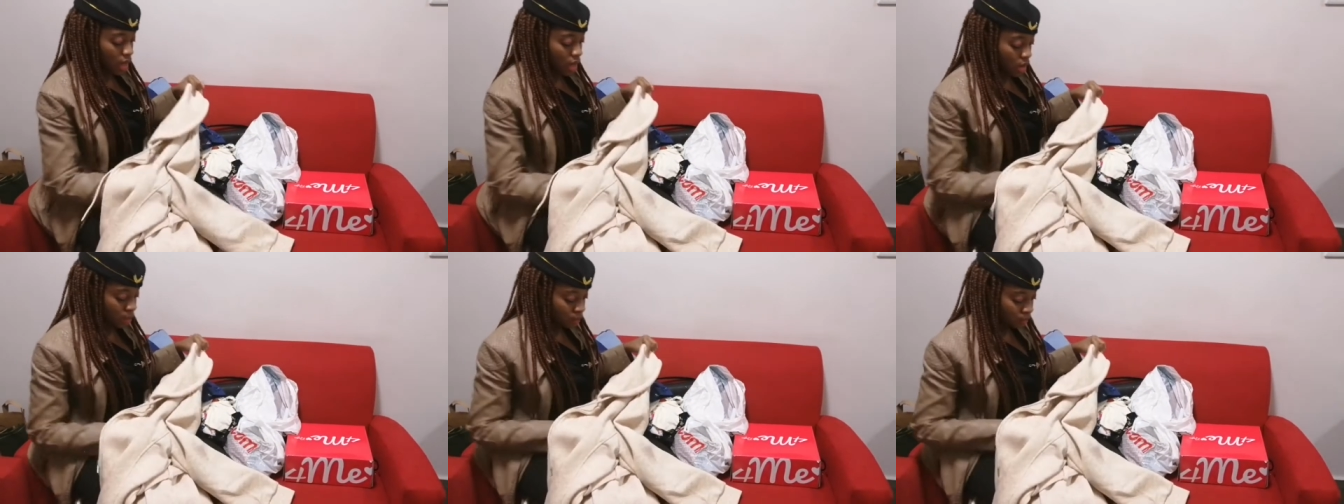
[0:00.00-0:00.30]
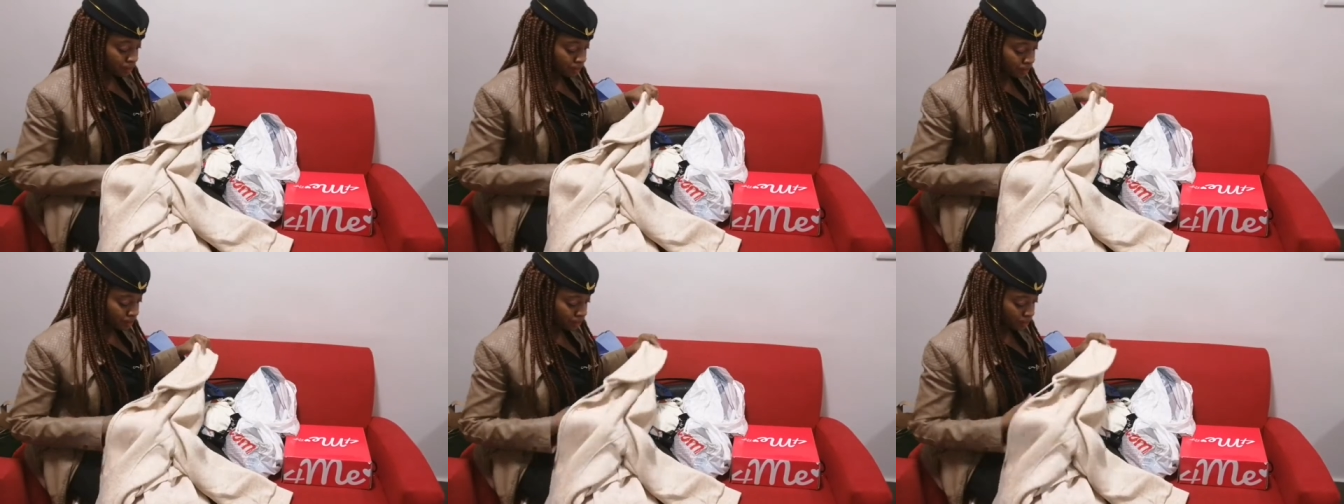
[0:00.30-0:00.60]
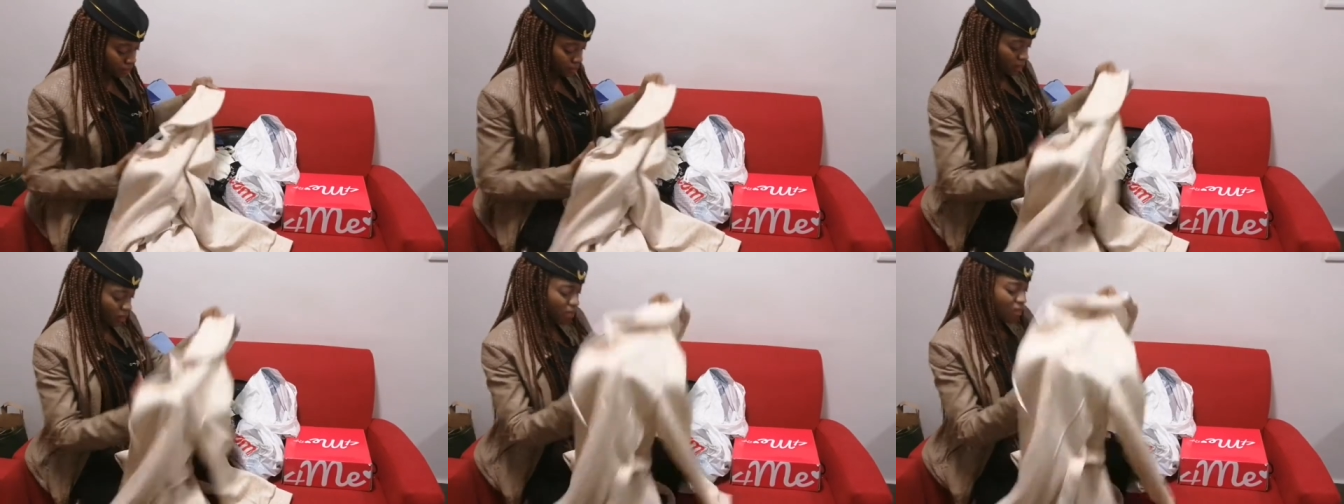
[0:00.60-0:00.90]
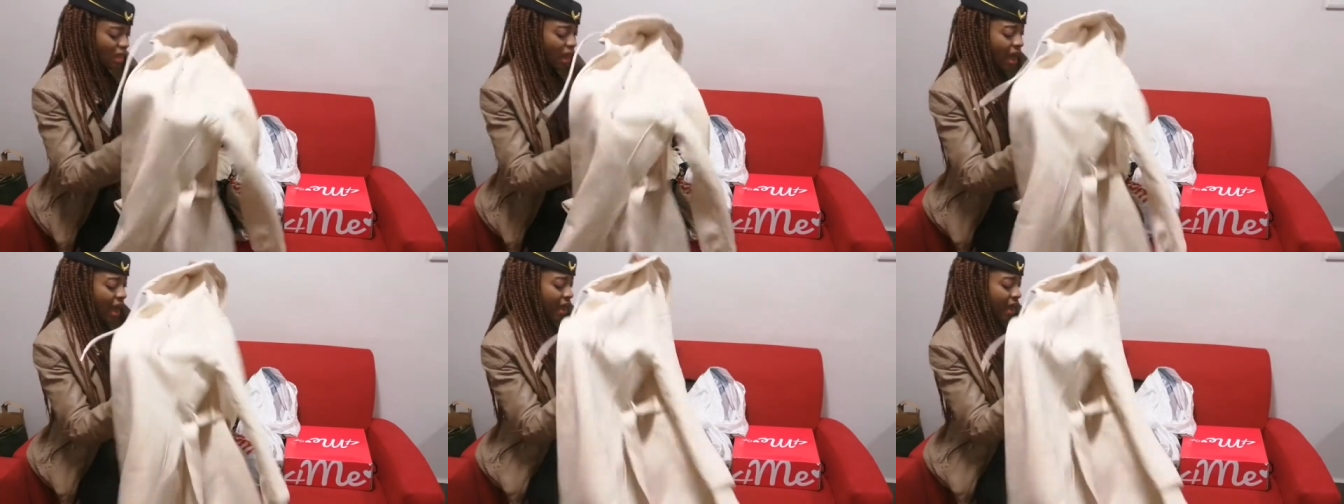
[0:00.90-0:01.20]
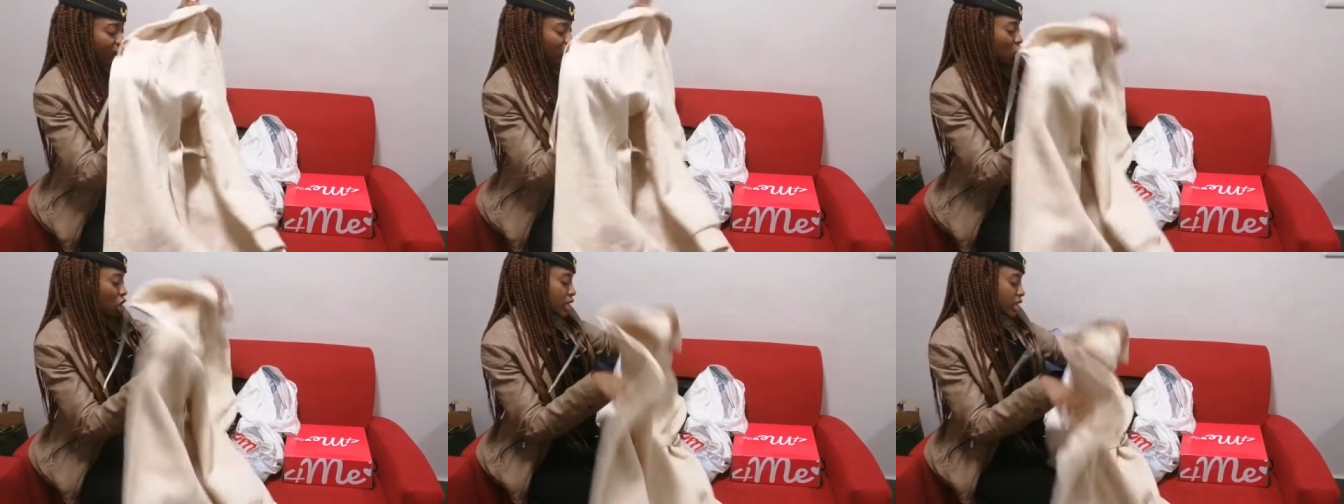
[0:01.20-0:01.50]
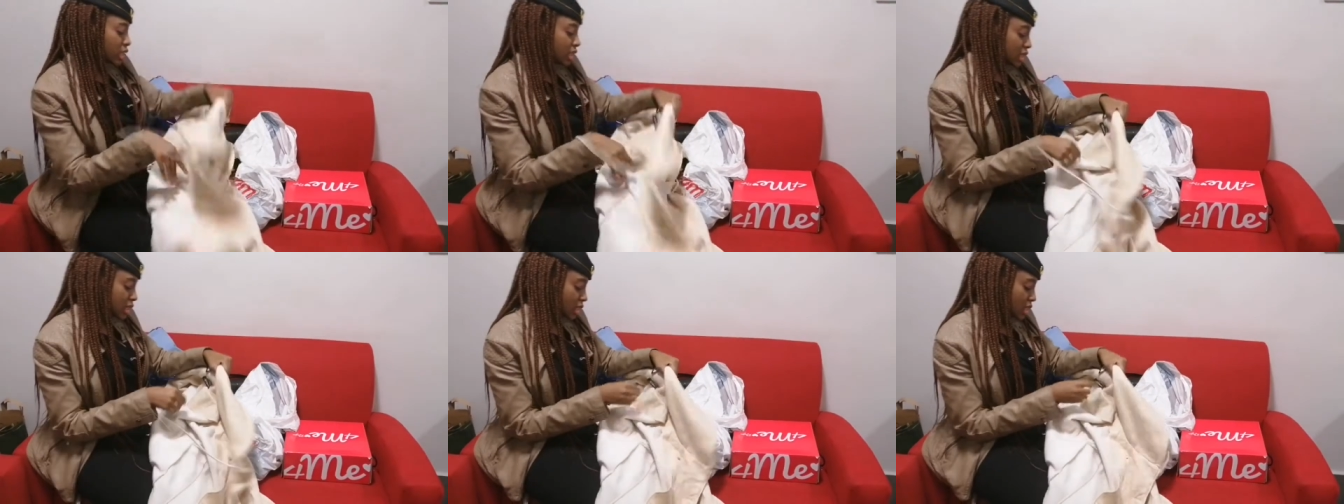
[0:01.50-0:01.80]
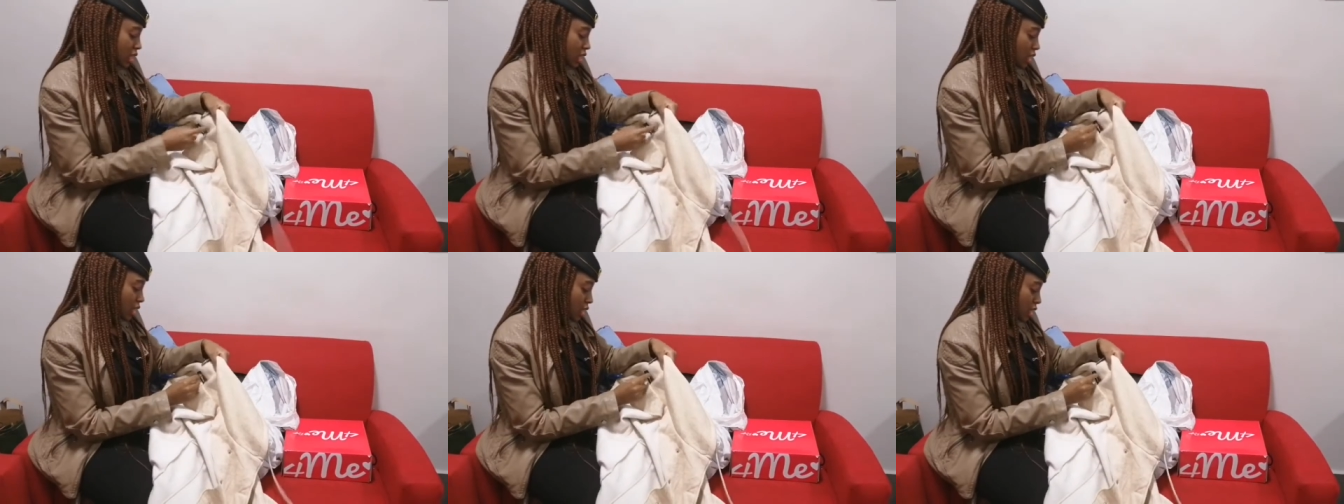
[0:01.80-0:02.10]
Um, I got it
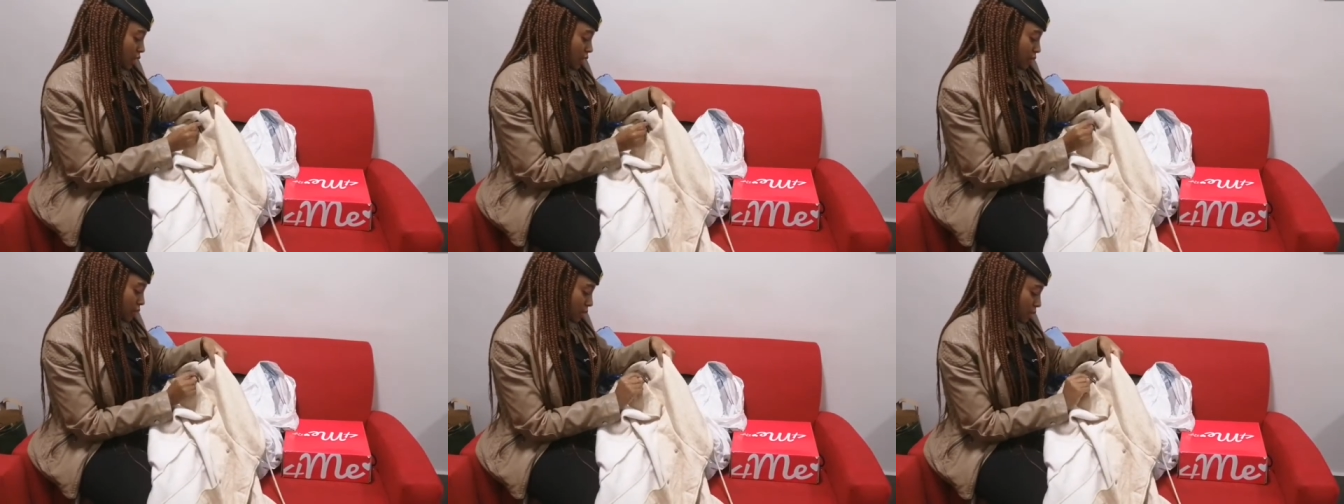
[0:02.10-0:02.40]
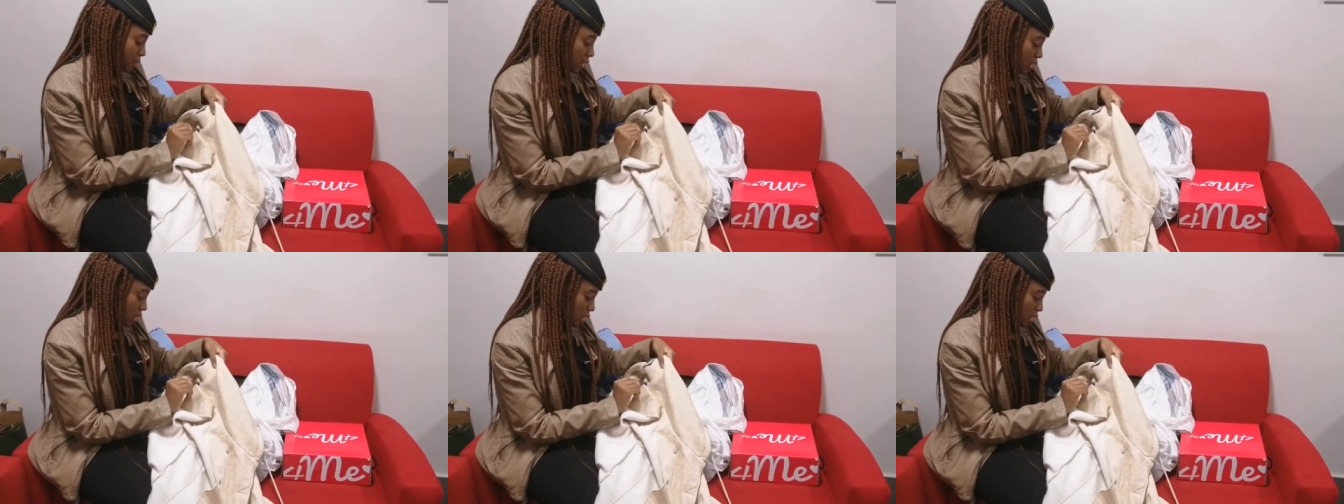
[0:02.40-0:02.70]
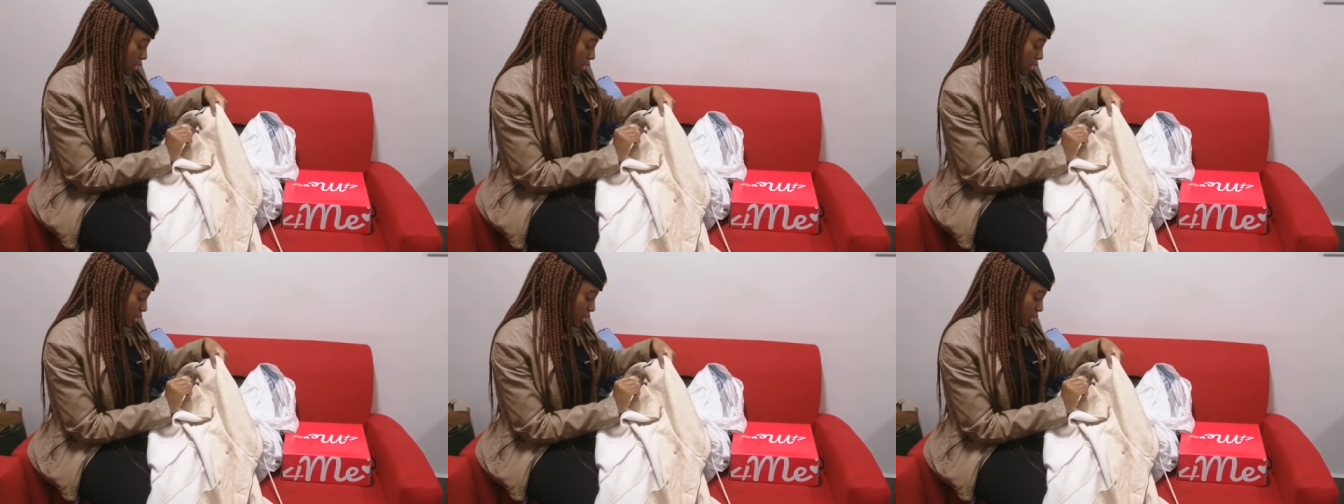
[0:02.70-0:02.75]
in a,